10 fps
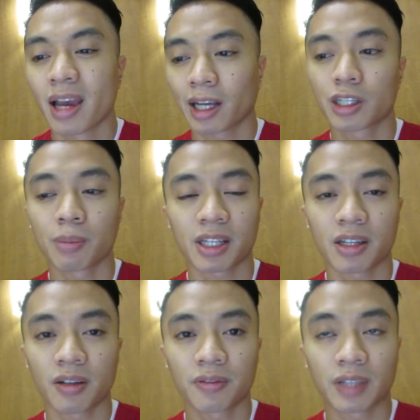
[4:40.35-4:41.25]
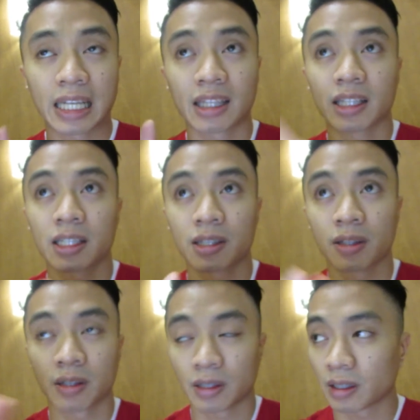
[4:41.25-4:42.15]
I can see myself in this
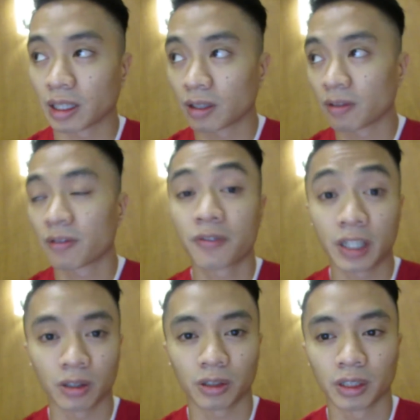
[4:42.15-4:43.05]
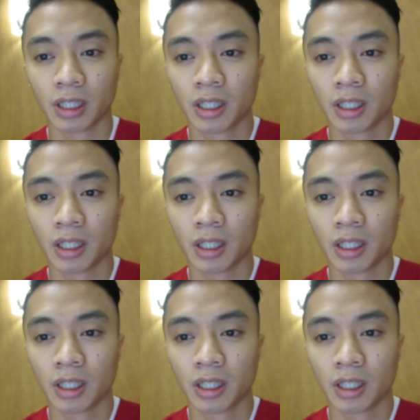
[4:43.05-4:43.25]
like field